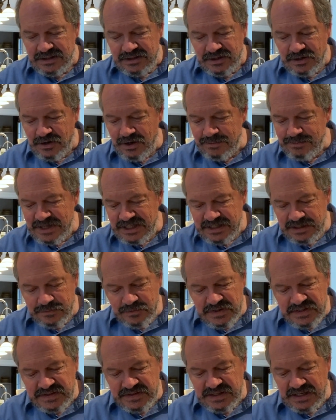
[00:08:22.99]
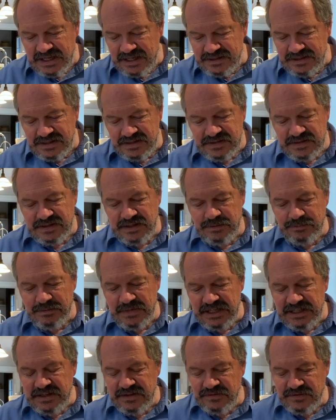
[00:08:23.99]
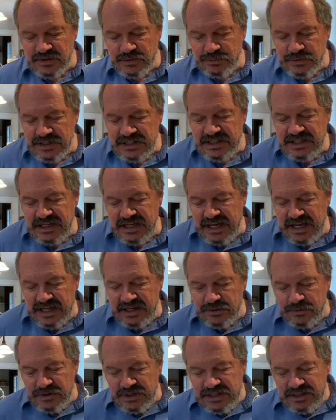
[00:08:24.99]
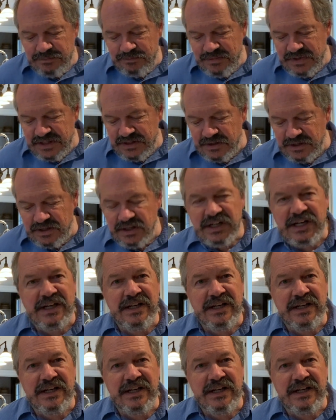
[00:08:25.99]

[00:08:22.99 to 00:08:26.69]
commenting with sadness that many of the really angry, bitter,